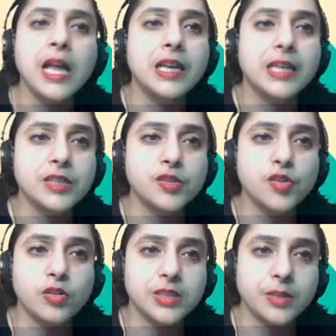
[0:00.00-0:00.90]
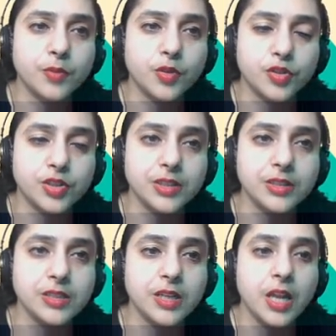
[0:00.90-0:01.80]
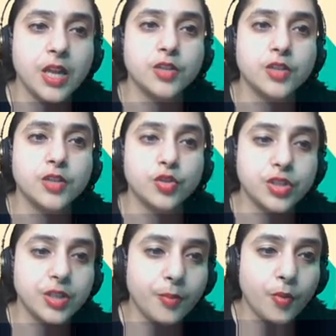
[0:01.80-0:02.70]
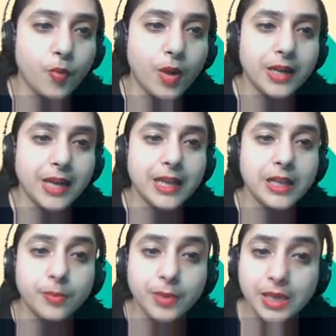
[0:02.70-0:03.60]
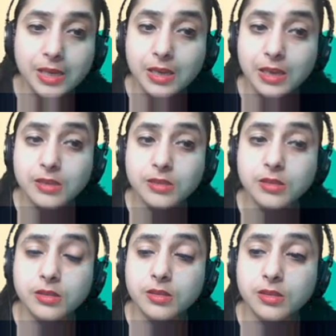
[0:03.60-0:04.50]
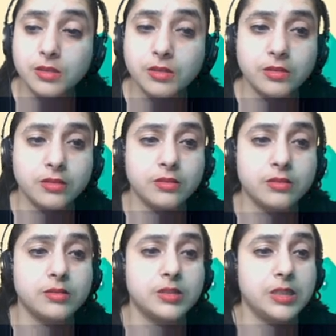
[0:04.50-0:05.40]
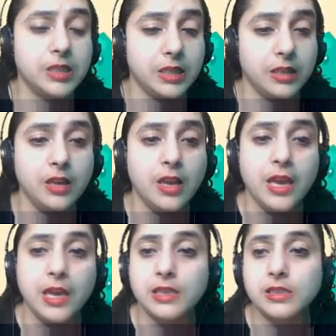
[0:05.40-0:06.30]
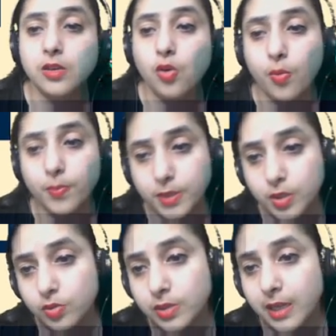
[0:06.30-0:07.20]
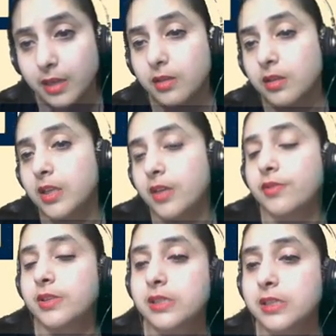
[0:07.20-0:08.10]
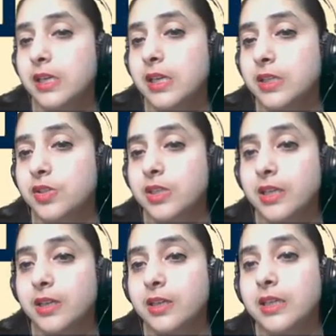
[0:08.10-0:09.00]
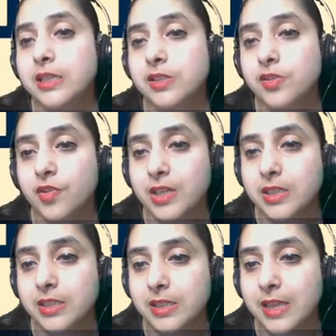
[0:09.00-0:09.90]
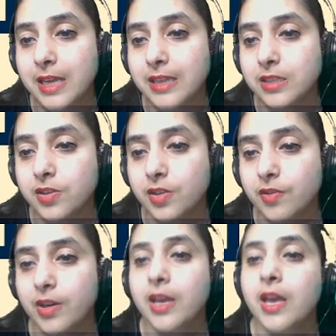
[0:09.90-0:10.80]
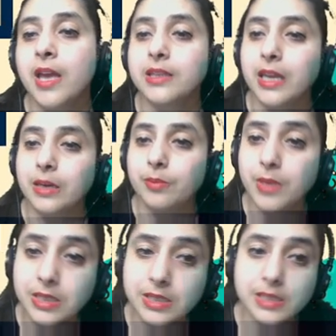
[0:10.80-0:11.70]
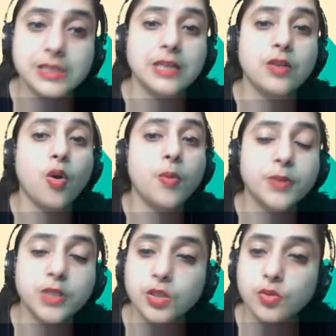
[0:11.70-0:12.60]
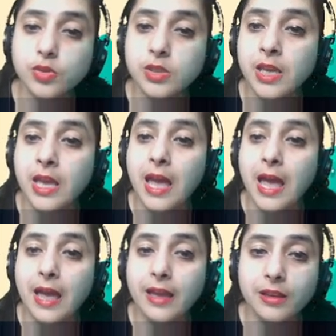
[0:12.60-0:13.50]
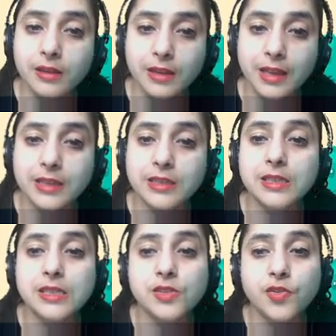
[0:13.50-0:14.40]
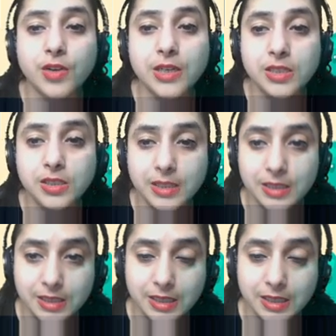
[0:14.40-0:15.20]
Let's solve some questions. So question number 1, angle BAC is an obtuse angle. If you see it clearly, it's greater than 90 degree. That means it's an obtuse angle and is greater than